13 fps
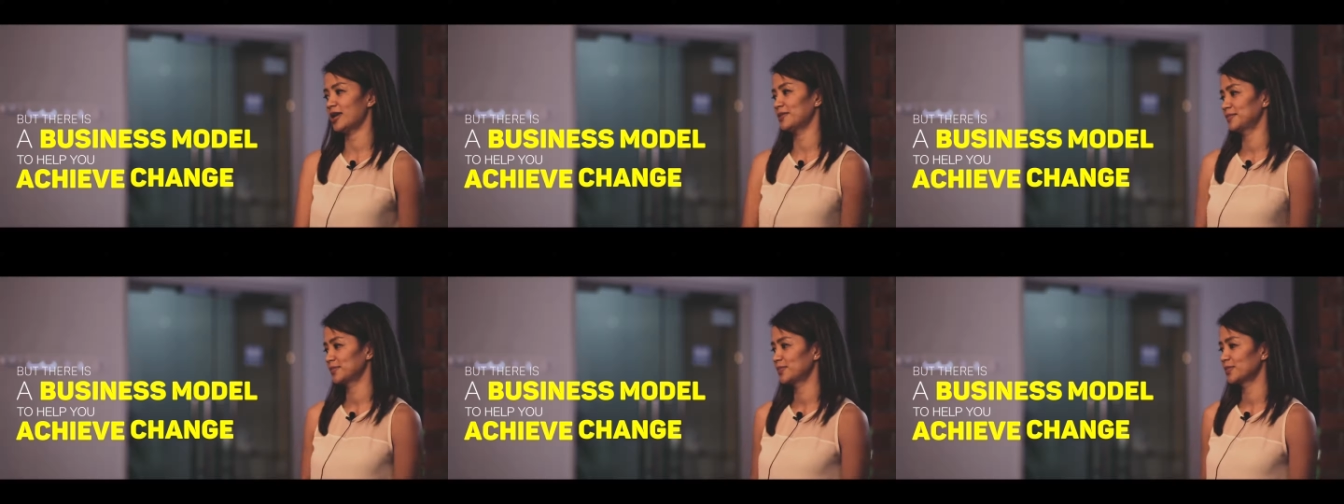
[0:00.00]
that.
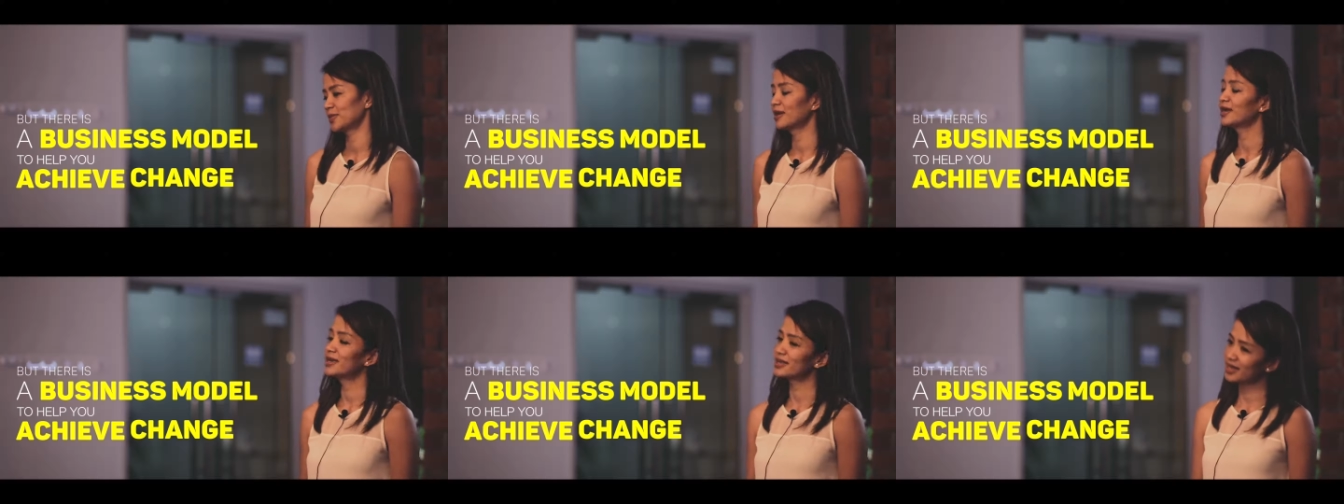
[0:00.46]

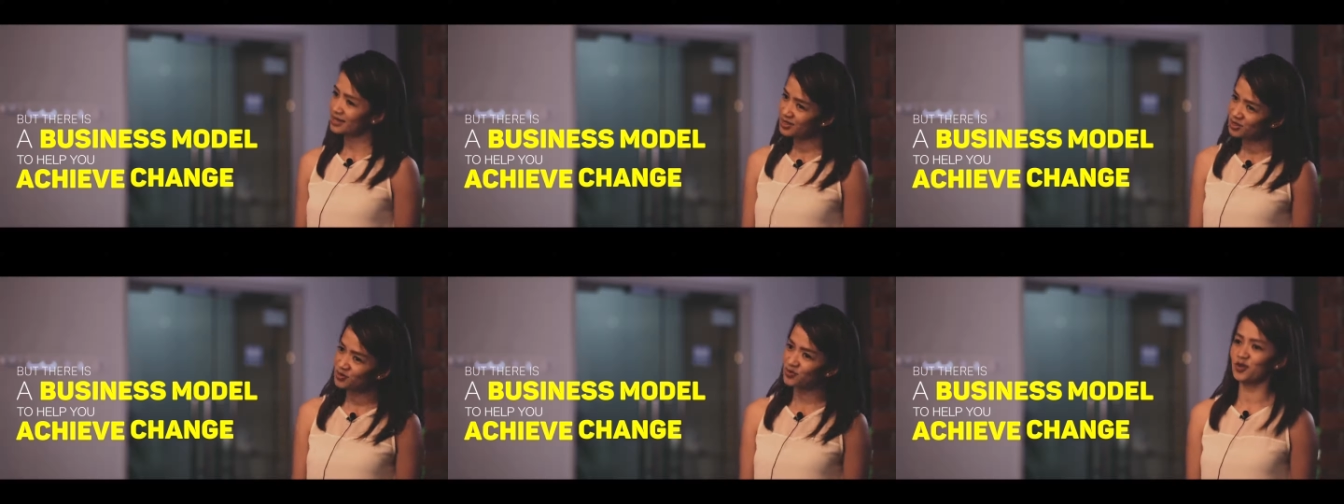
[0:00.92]

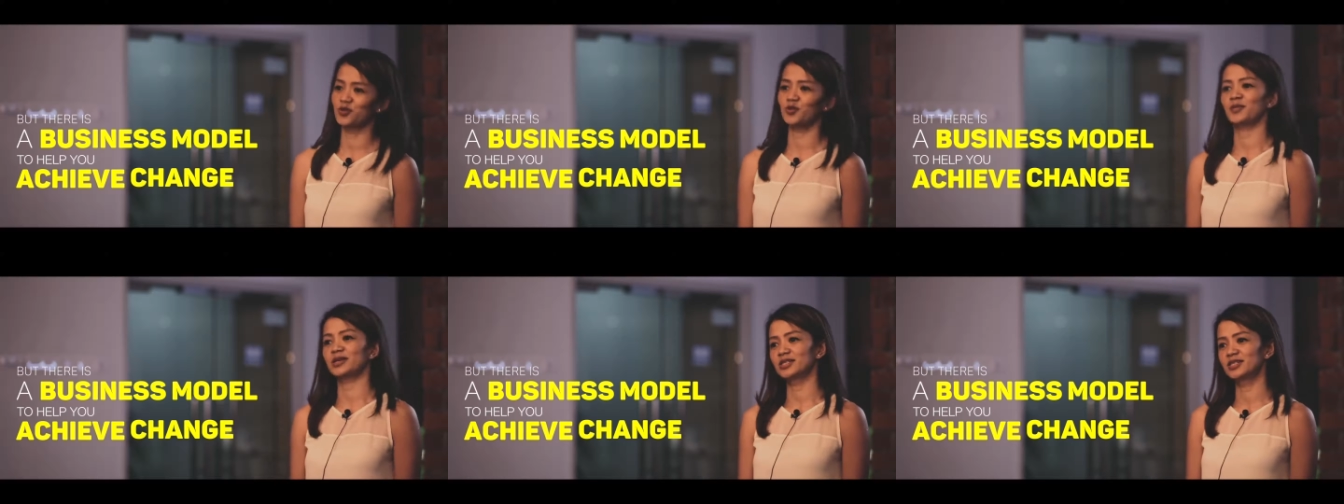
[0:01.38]
Thank you very
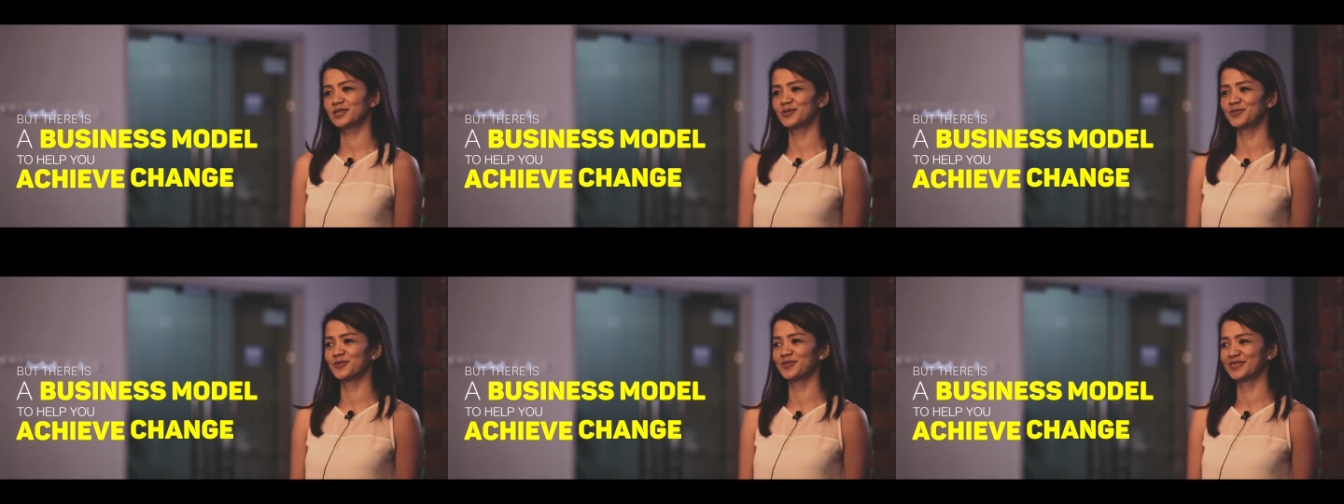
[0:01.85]
much.